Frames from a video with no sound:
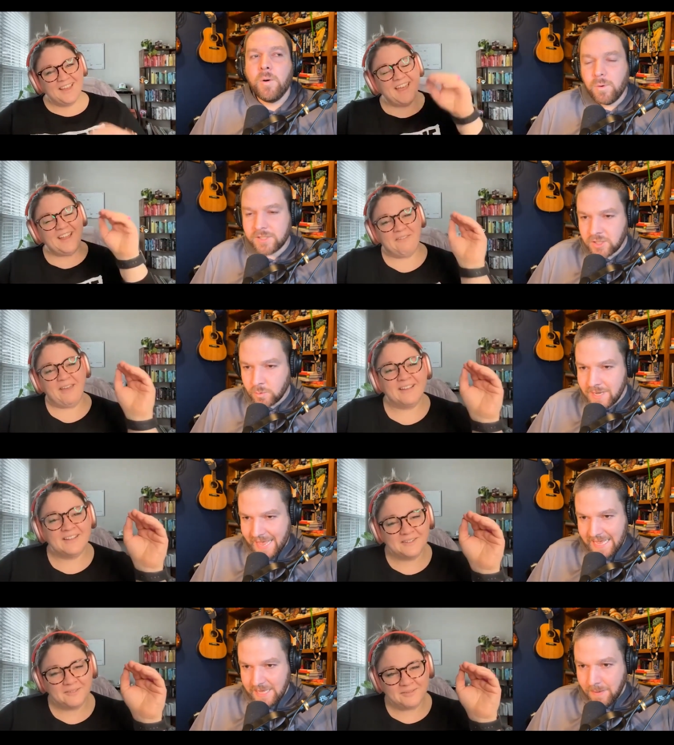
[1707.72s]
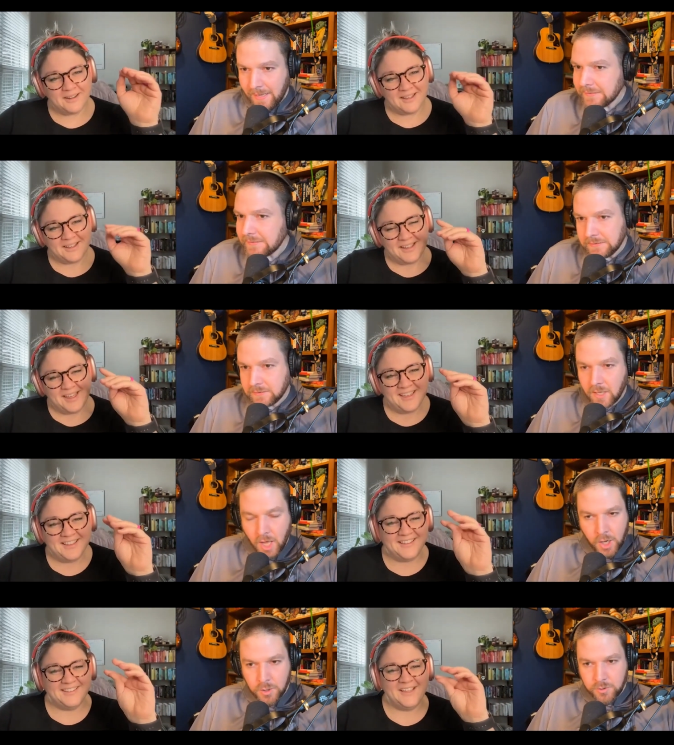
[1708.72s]
Speaker 1: What's anyway. your name?
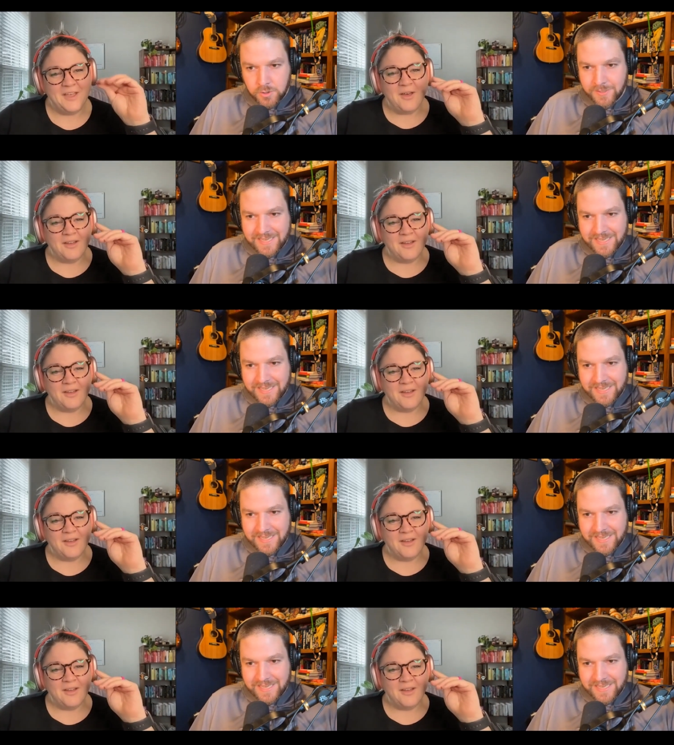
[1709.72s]
Who's your